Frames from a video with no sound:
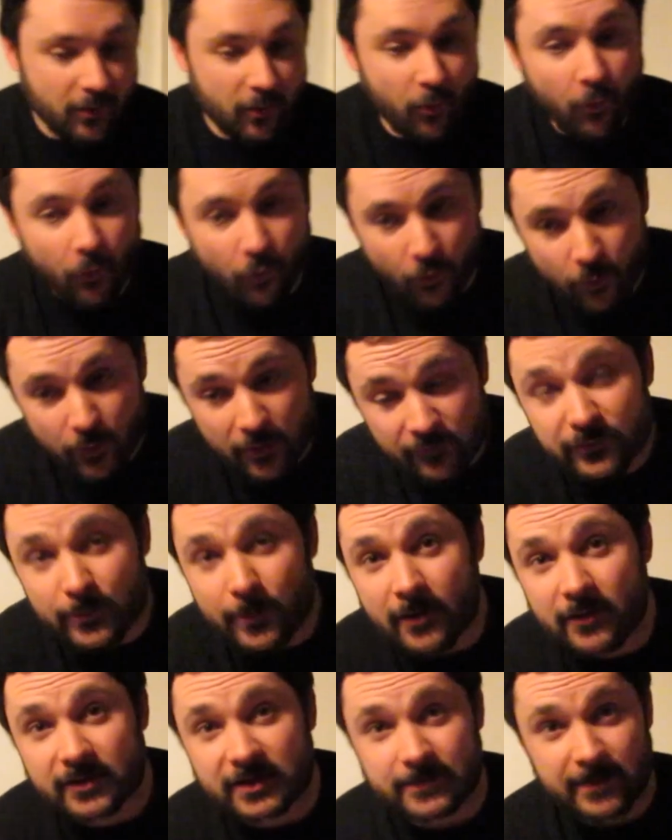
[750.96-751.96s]
Or if
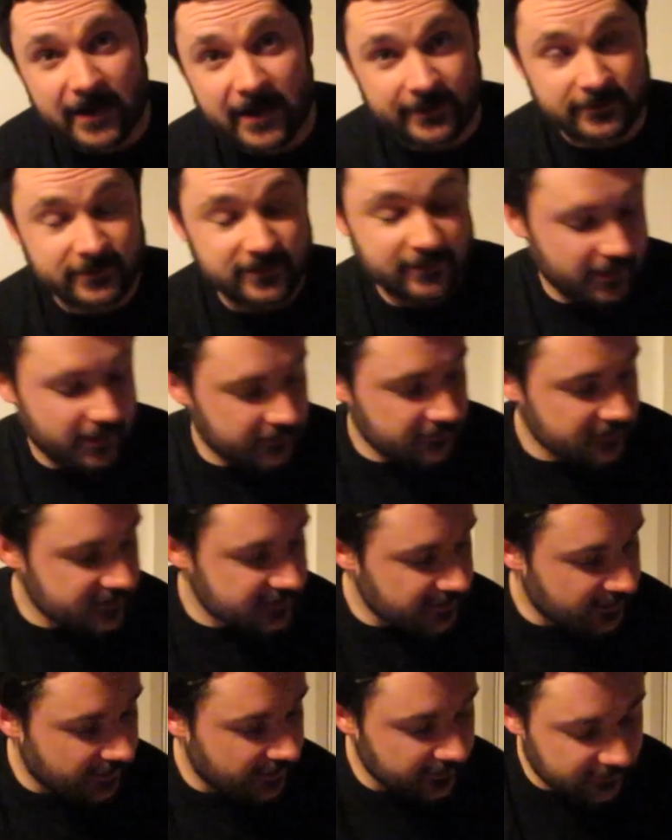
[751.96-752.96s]
you are going to paint on your own,
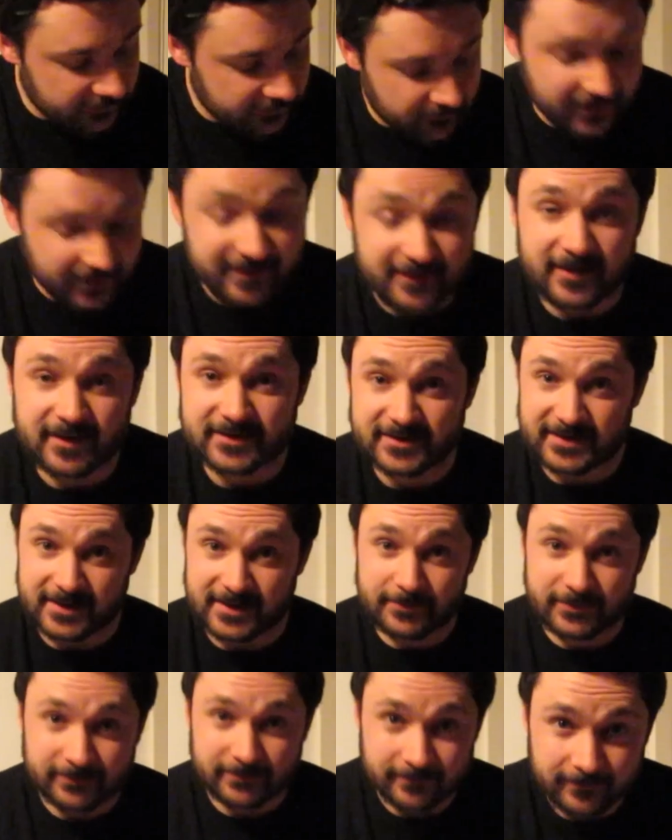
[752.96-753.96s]
so my third
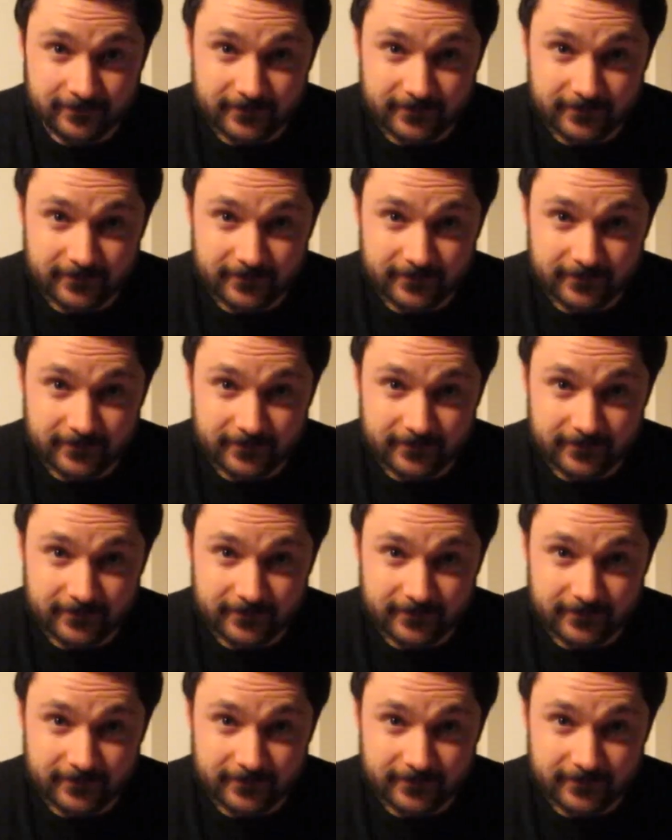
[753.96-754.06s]
tip